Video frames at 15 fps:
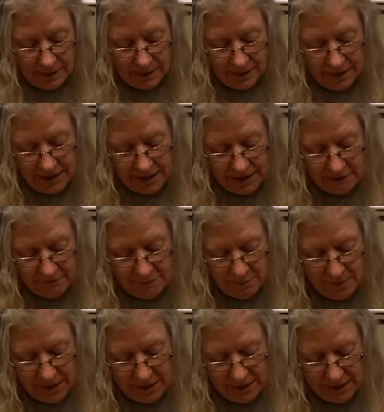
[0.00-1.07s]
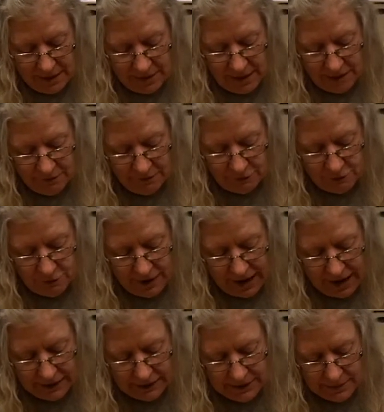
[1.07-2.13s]
they have
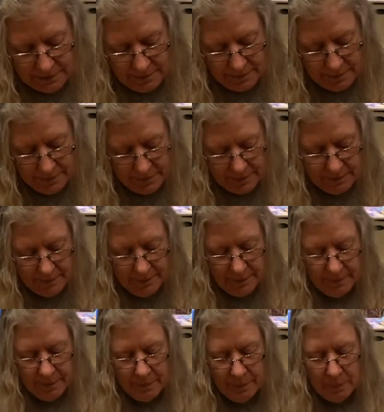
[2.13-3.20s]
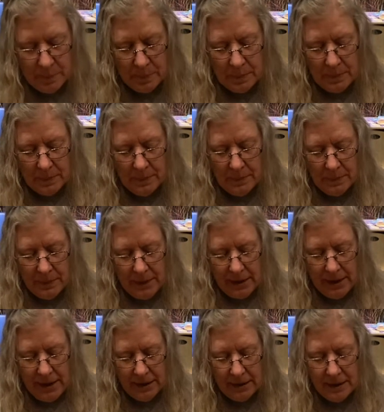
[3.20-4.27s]
cracked them
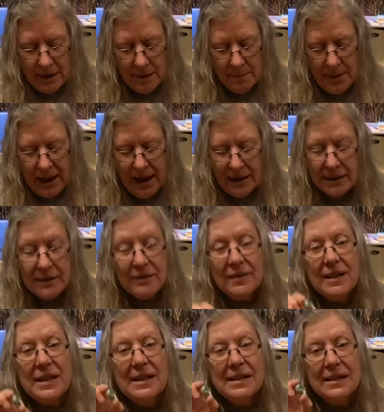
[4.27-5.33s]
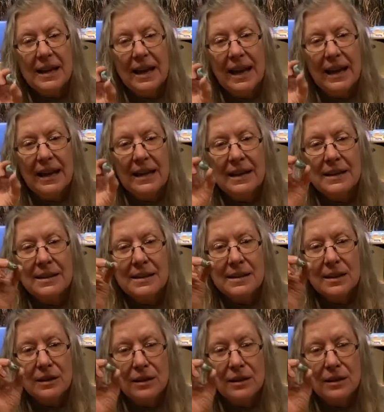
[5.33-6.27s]
and come out of these eggs